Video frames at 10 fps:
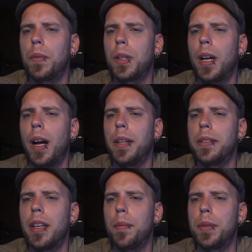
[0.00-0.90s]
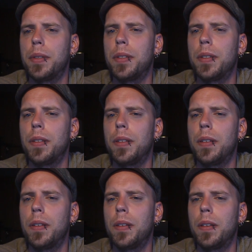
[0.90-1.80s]
concepts
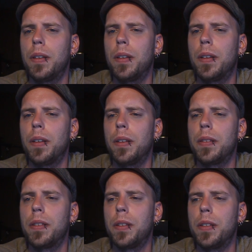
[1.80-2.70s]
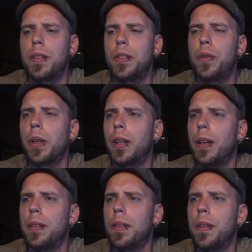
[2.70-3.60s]
such as
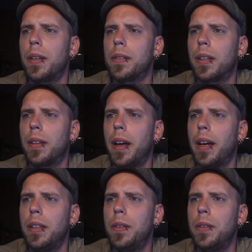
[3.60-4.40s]
shortcuts and things like that,